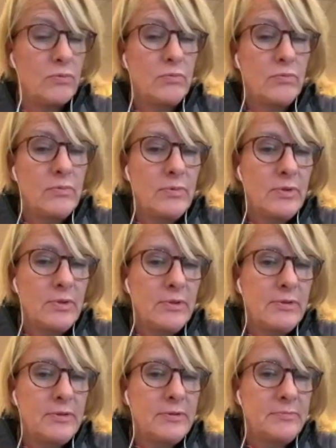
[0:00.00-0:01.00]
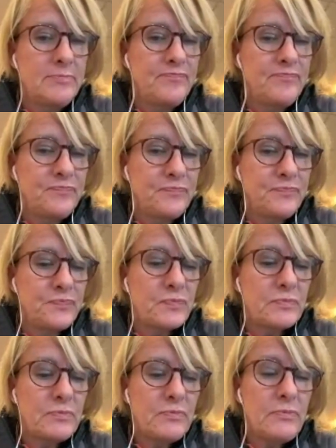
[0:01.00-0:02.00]
About that. So that's
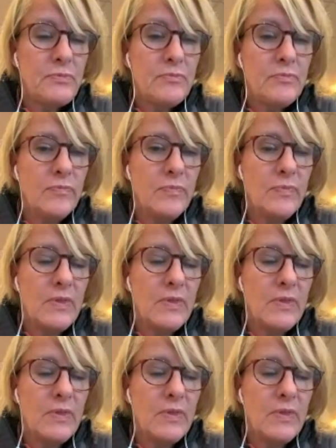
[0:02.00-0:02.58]
something I've heard on the